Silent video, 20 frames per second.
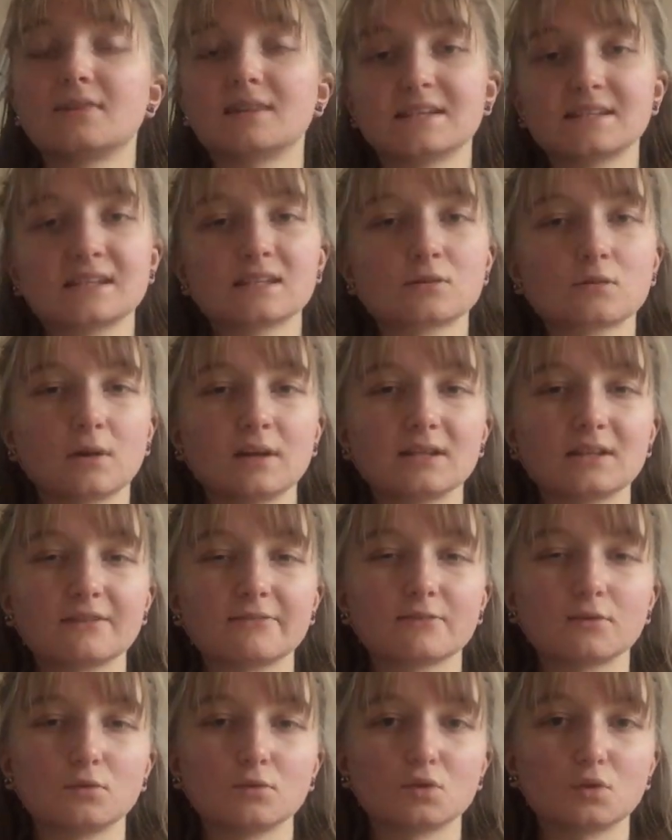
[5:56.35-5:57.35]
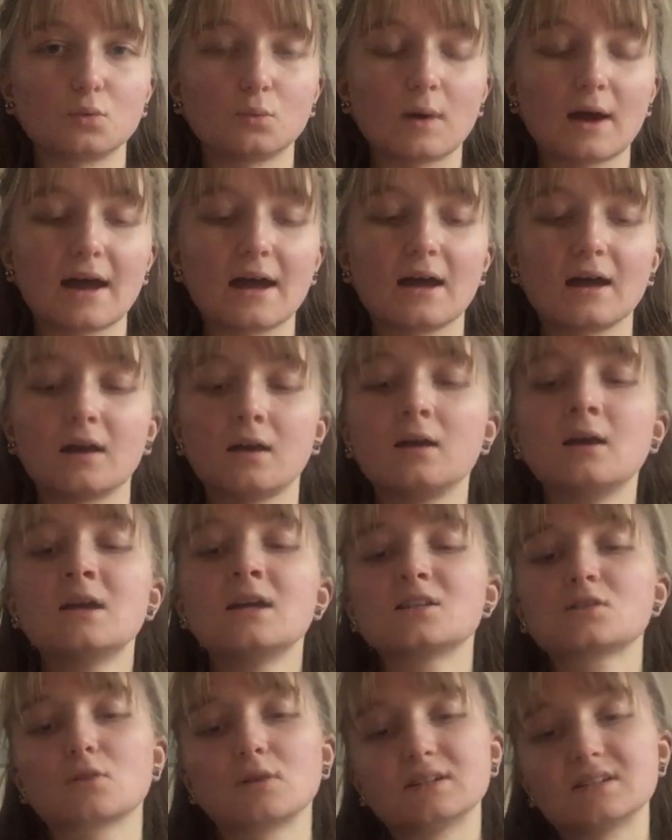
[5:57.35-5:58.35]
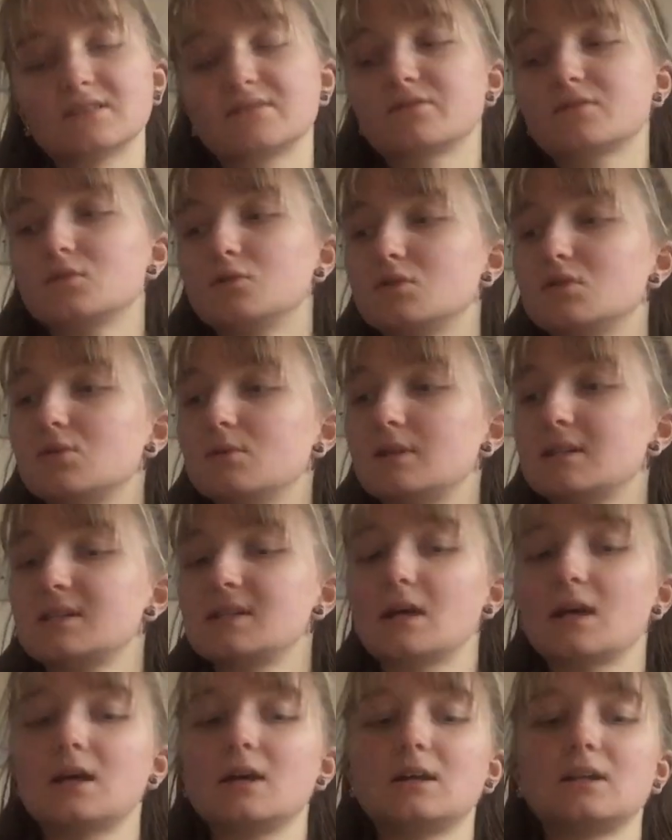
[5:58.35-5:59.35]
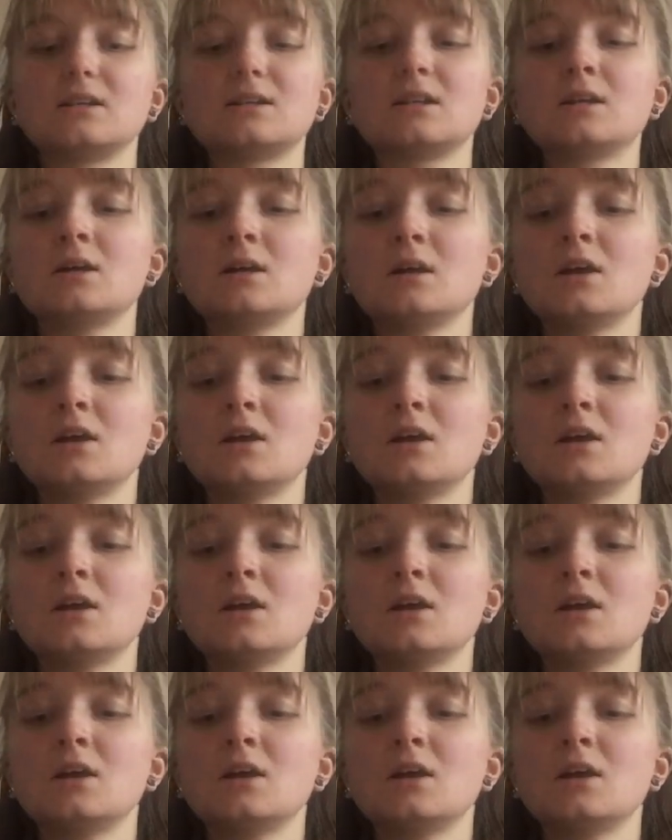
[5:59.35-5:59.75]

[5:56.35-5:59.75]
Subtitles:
this is quite difficult to wear. It's quite difficult to insert.